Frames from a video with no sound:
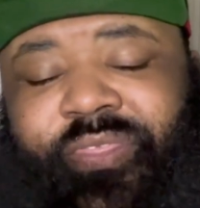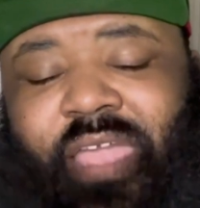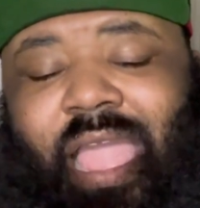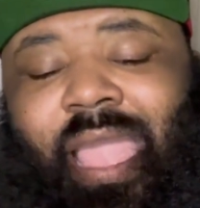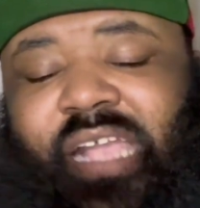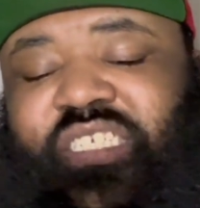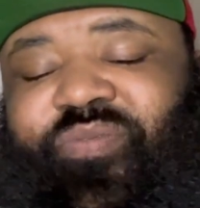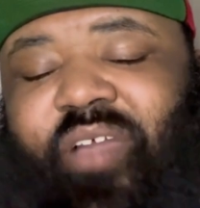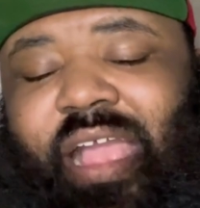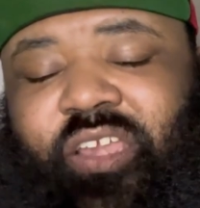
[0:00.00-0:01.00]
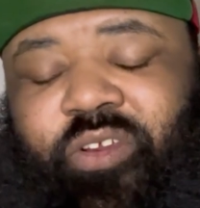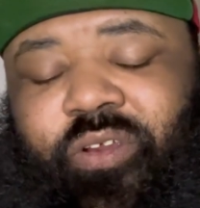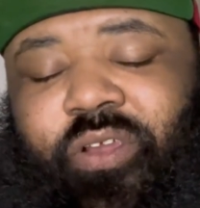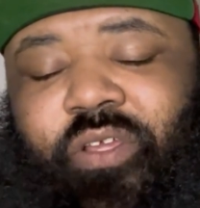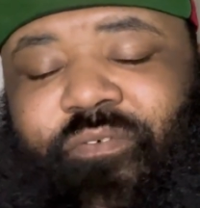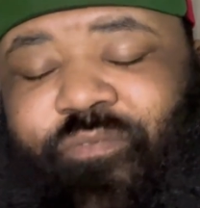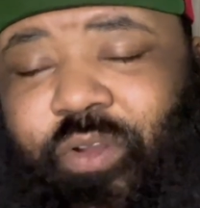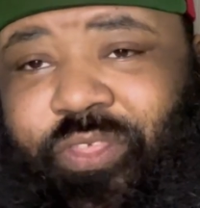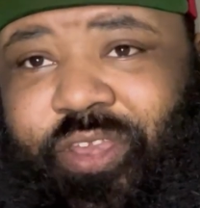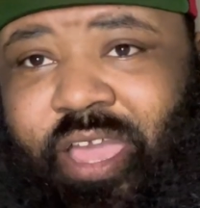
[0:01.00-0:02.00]
The X factor
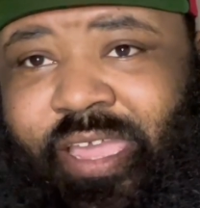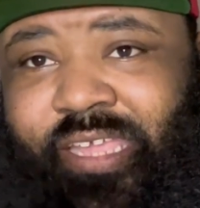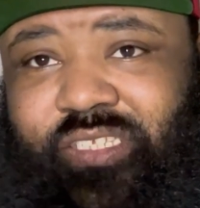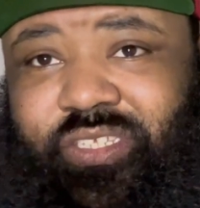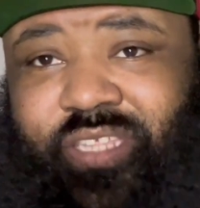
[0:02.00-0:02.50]
for the Nuggets,